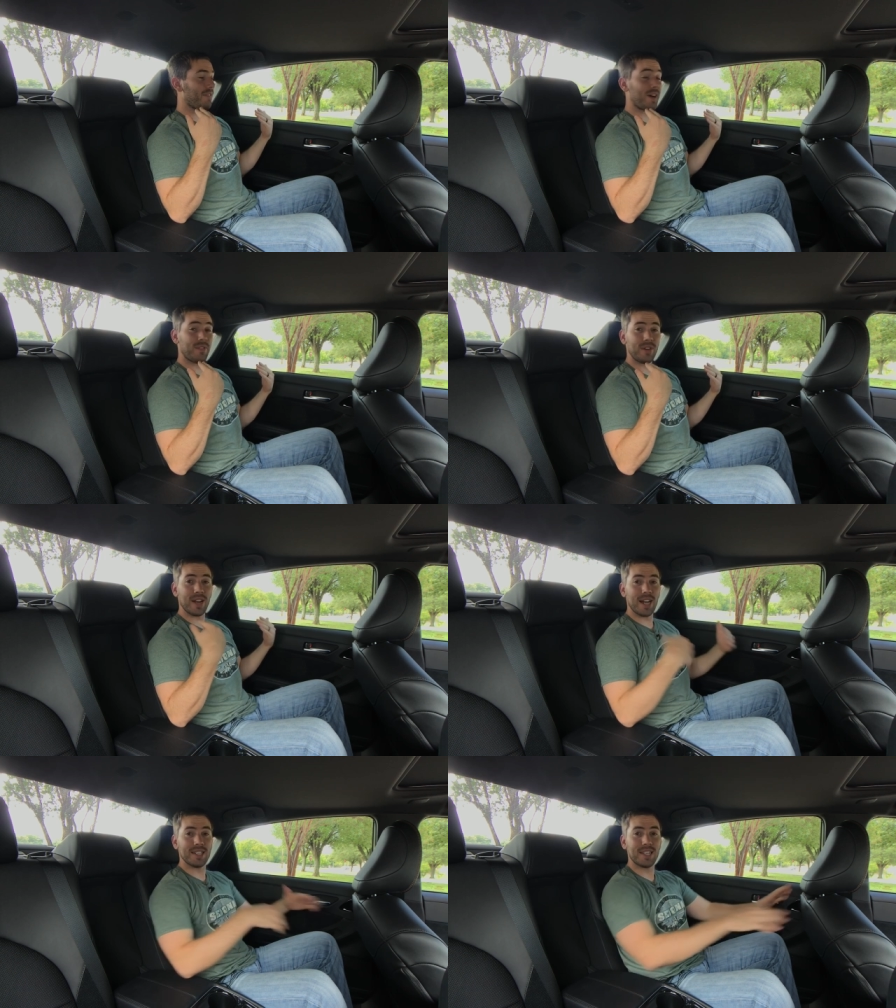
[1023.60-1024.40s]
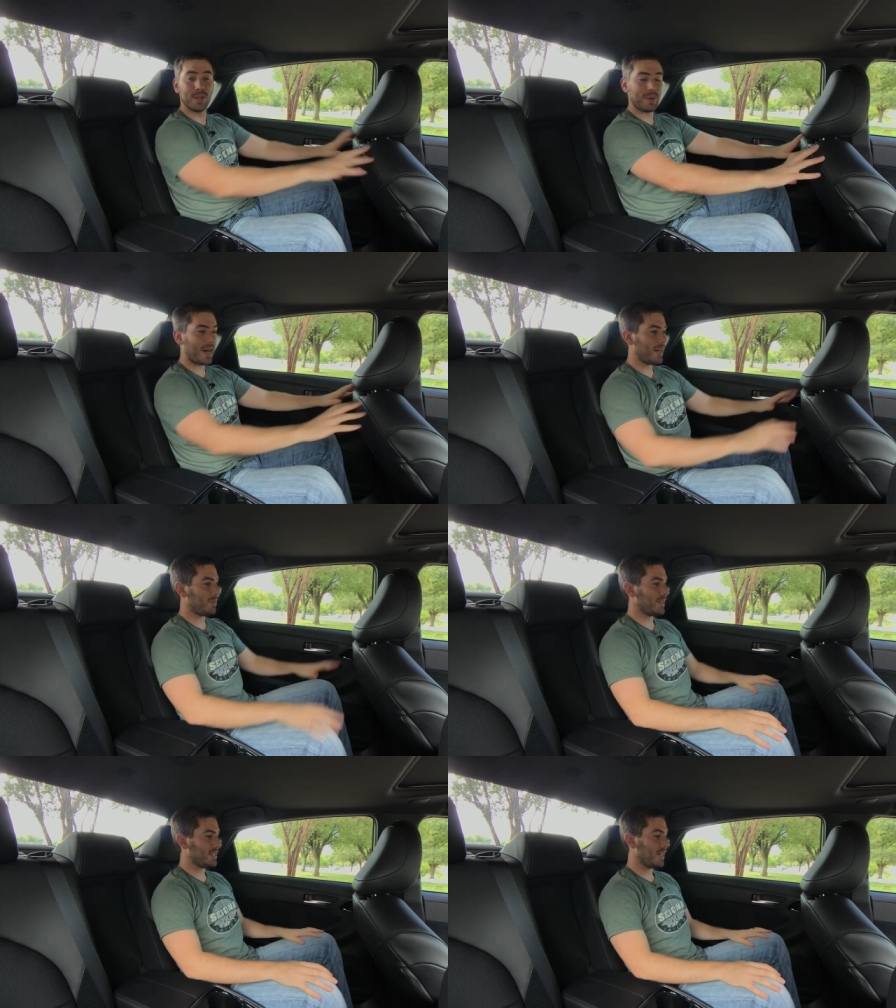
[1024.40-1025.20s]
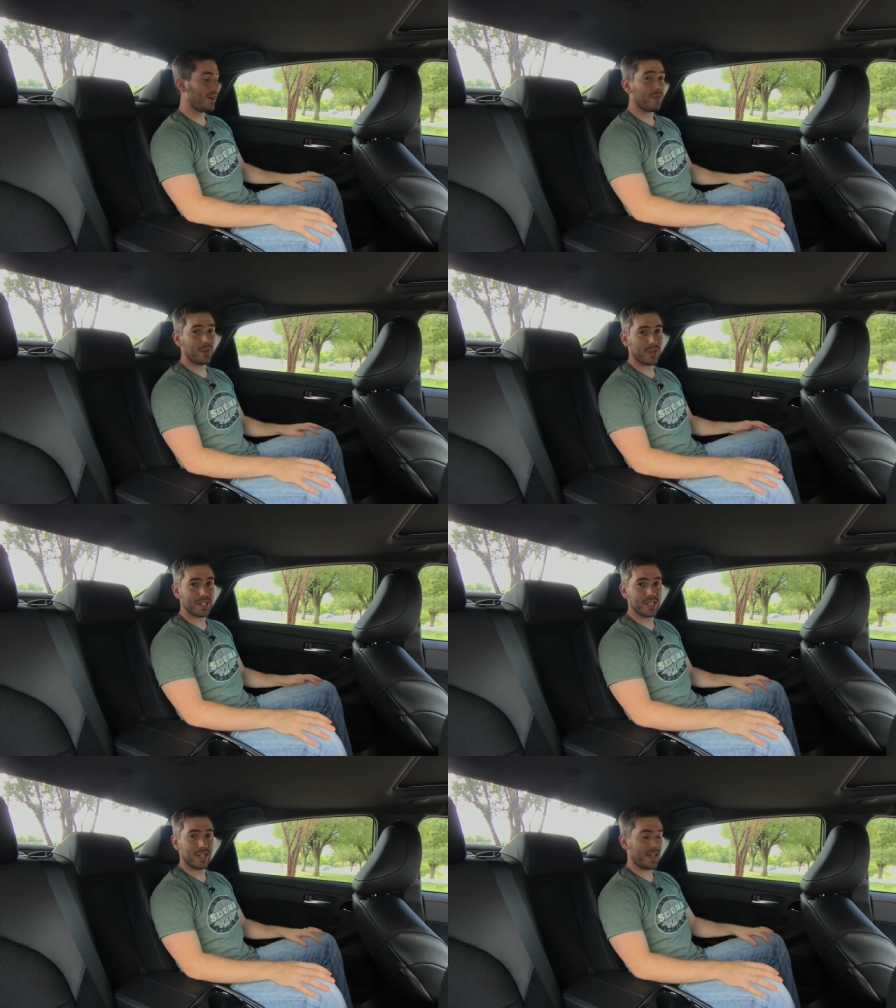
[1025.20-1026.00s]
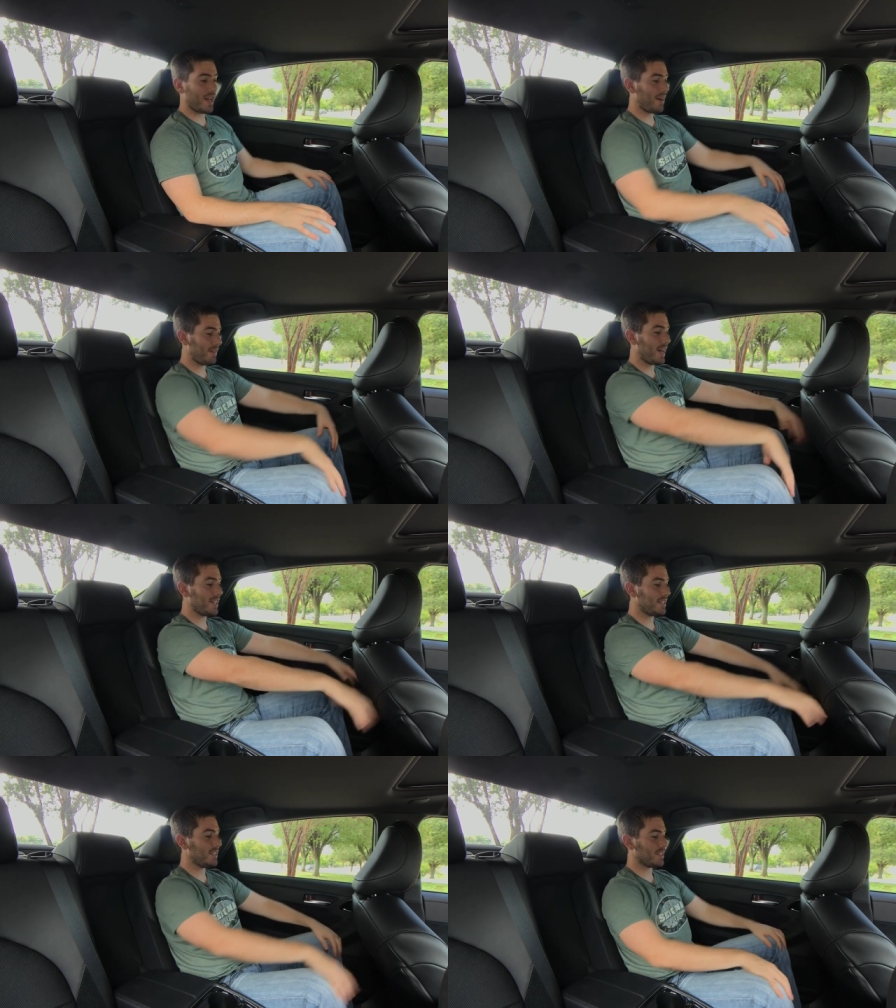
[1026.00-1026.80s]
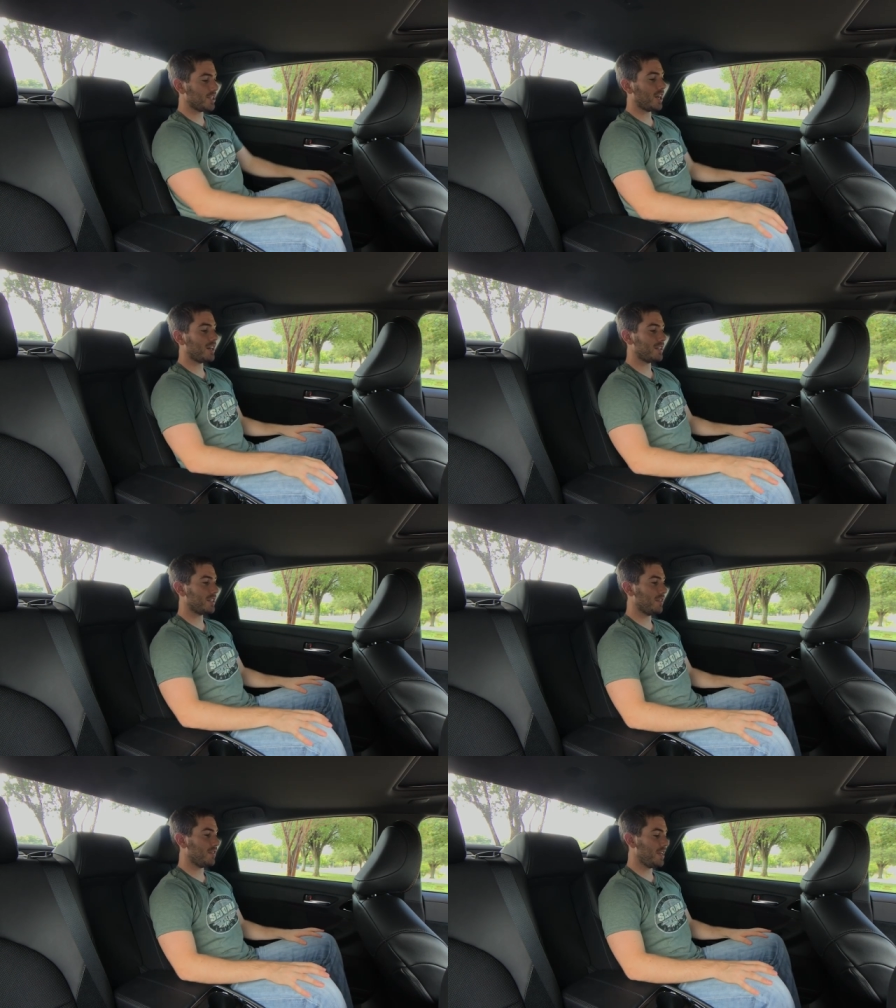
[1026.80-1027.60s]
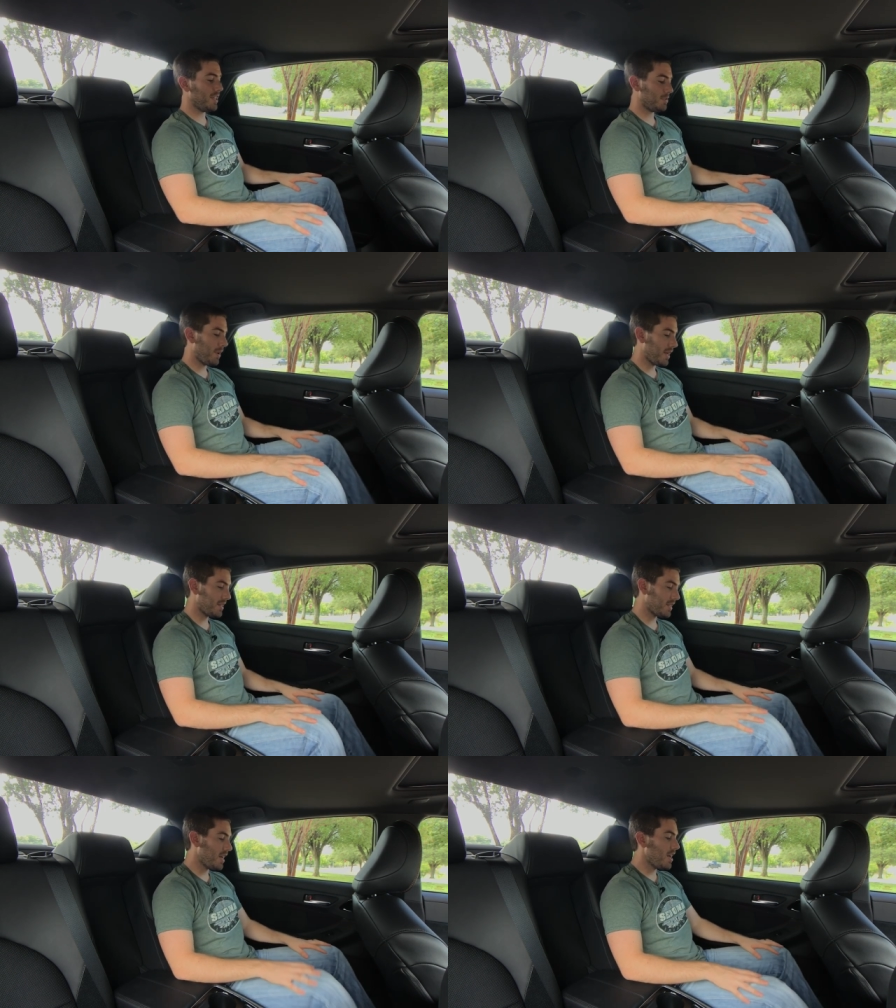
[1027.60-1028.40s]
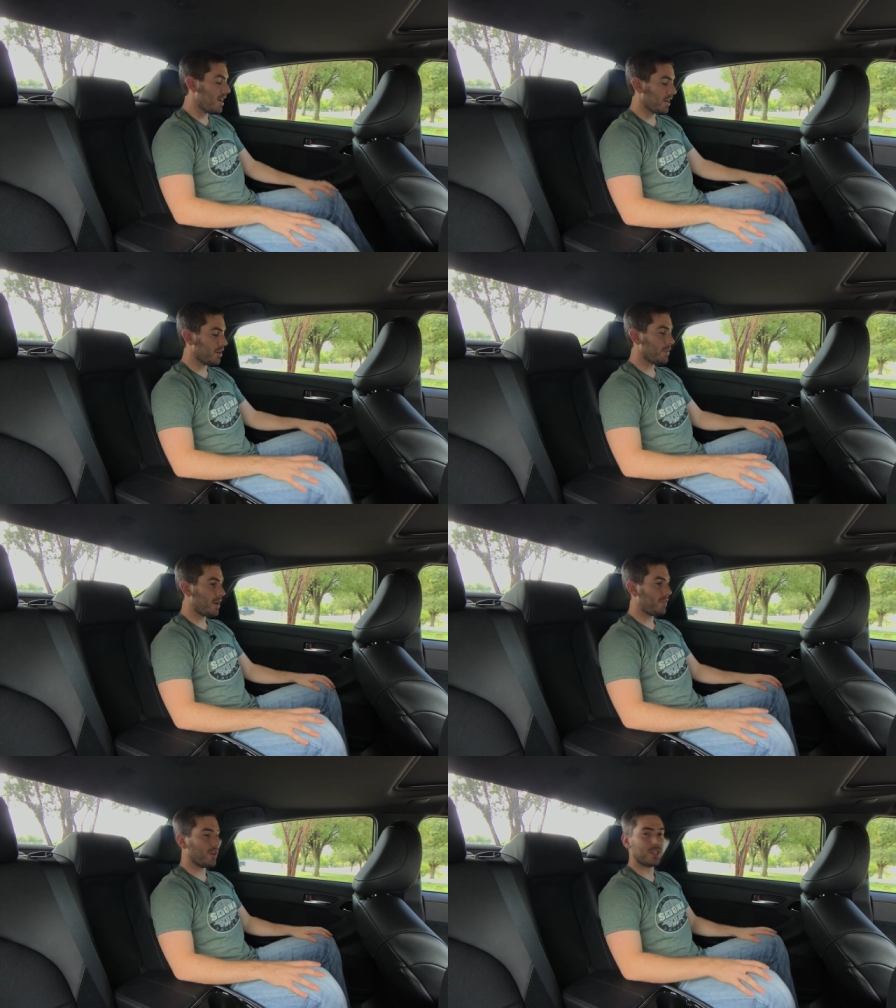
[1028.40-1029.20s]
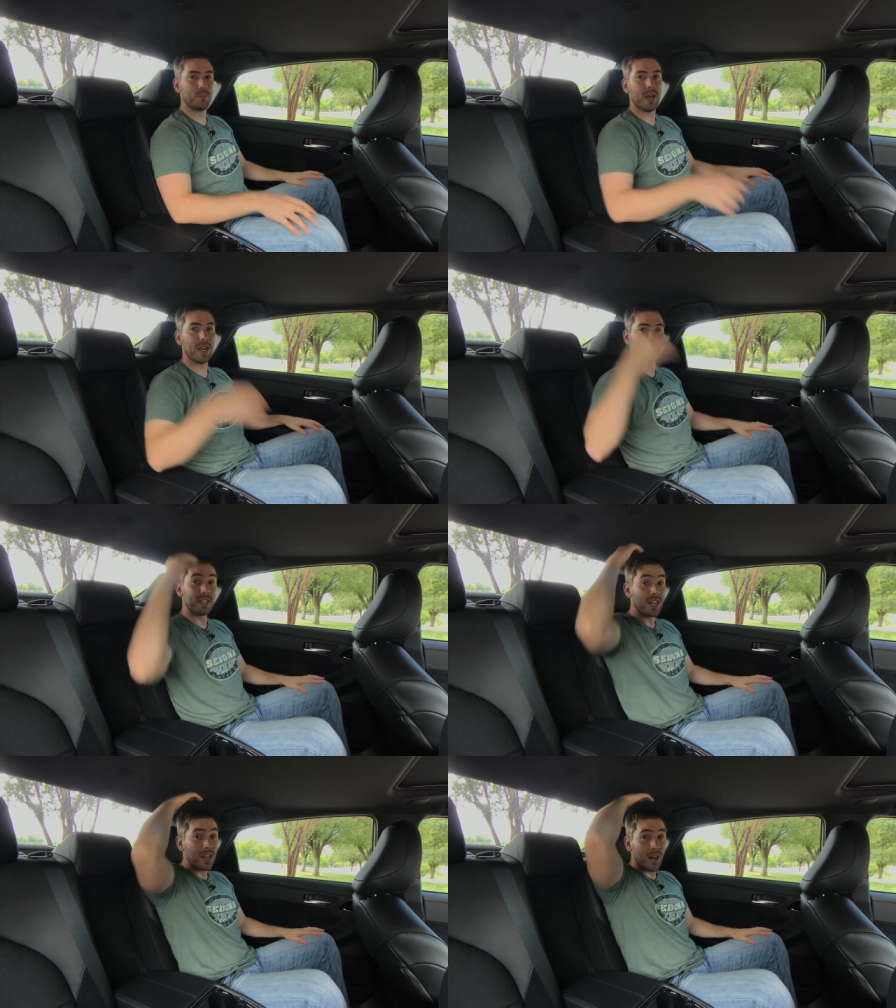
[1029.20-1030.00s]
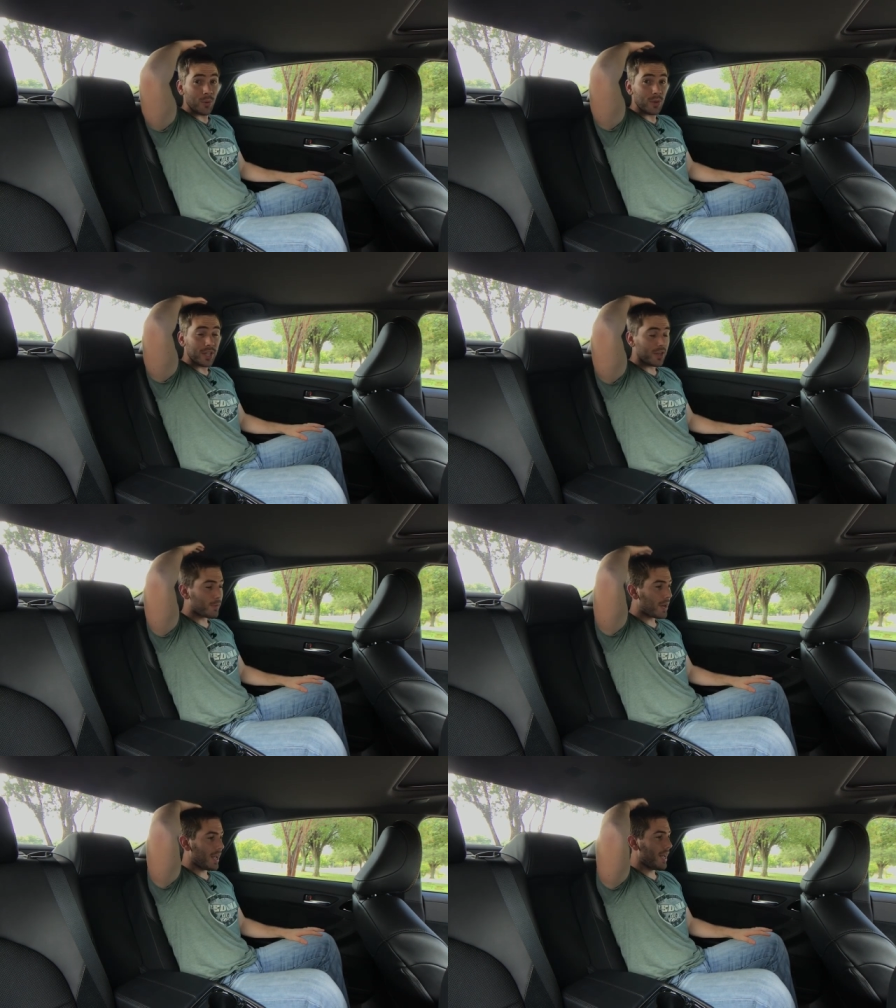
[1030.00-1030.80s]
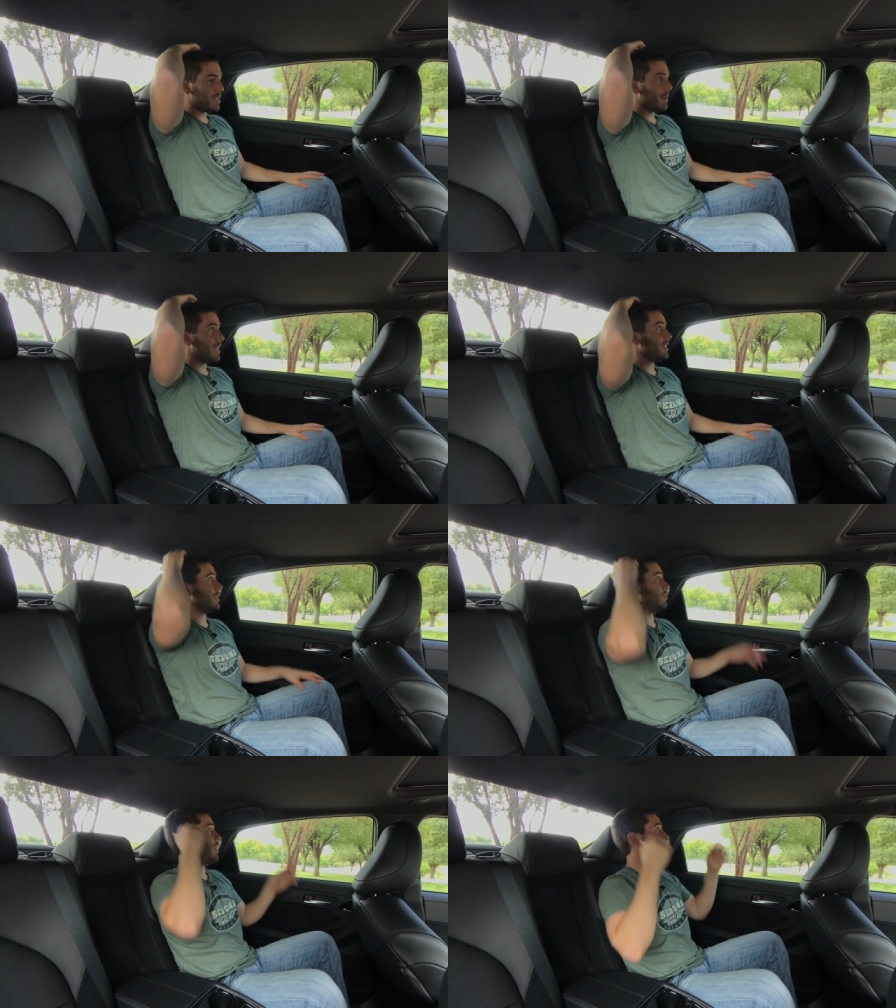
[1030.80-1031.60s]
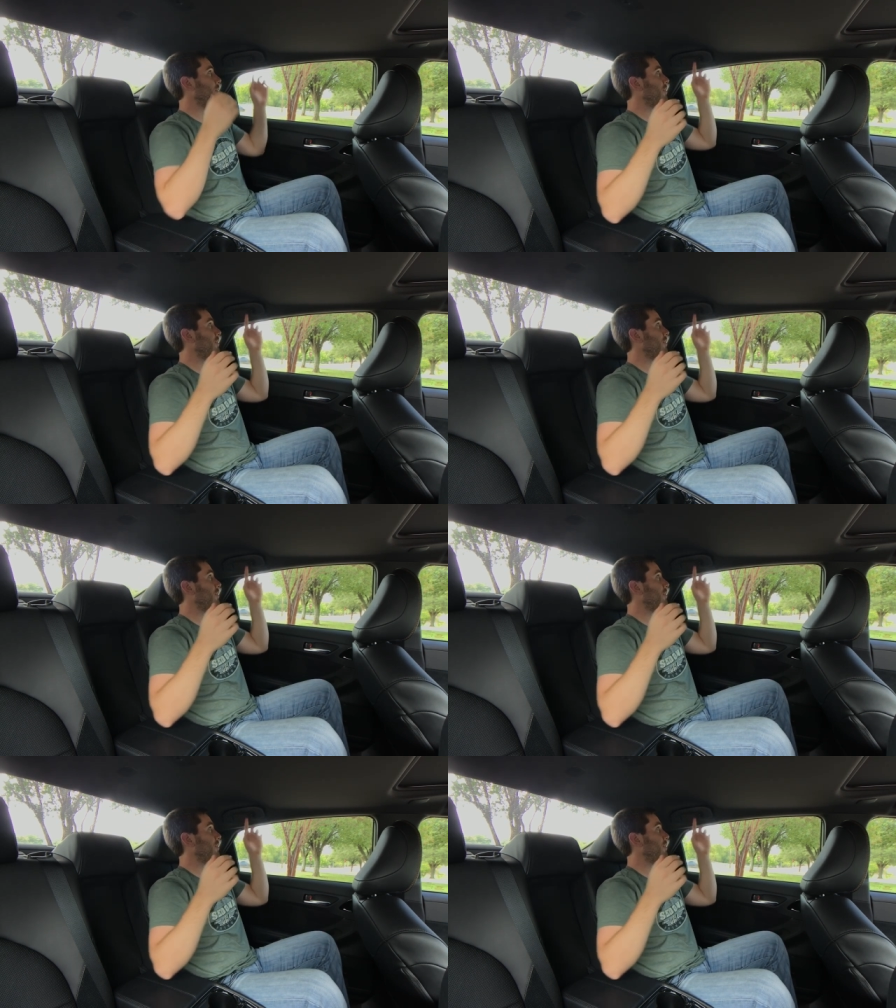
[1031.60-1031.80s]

5'9", sitting behind myself, you can see that I've got just tons of knee space, a good amount of foot space, a really good amount of head space as well.